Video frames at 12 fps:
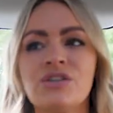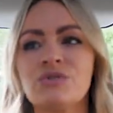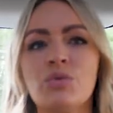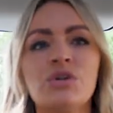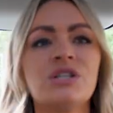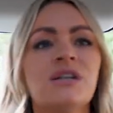than
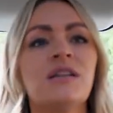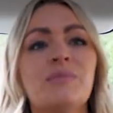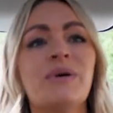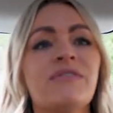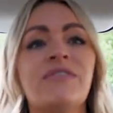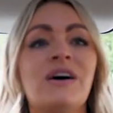just watching like the
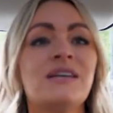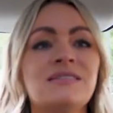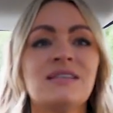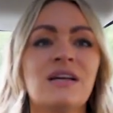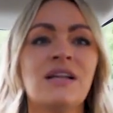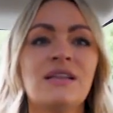big
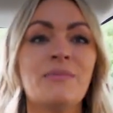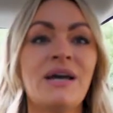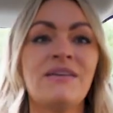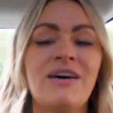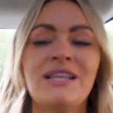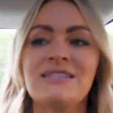fights, you know, like the
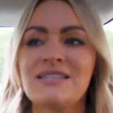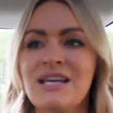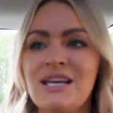main events.